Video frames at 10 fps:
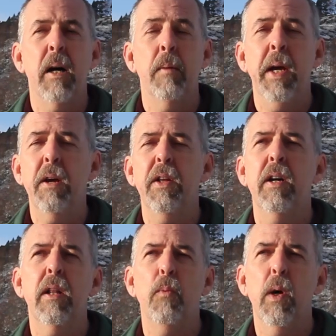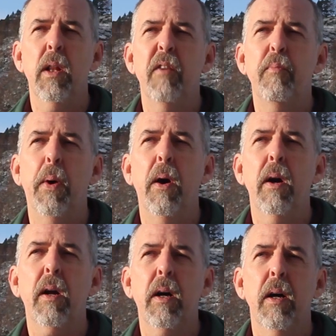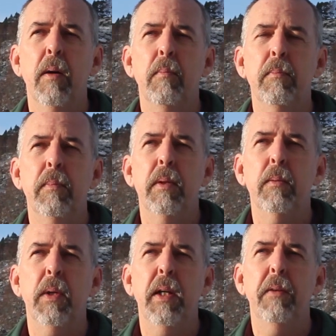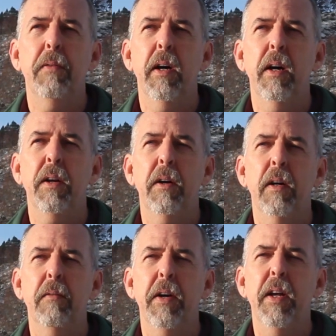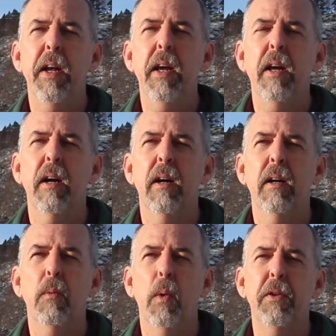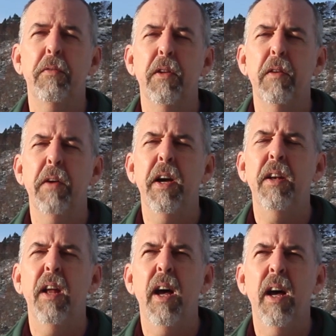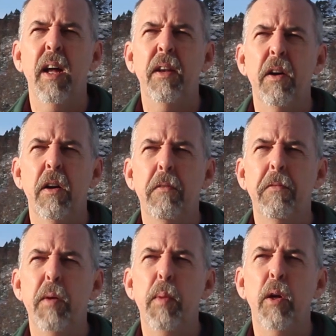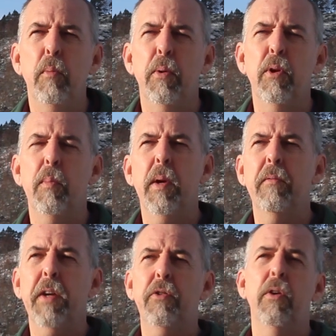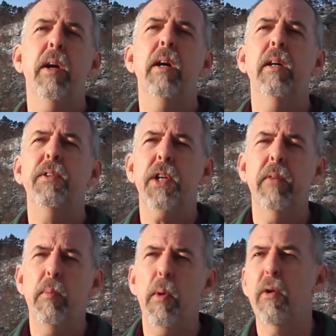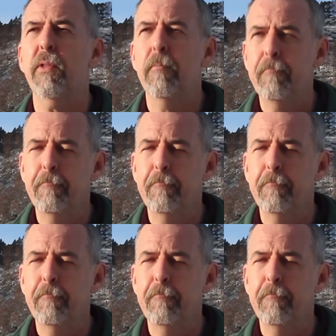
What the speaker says: I'm here at the Highland Wildlife Park. We've had a very wonderful event, and our female polar bear Victoria has given birth.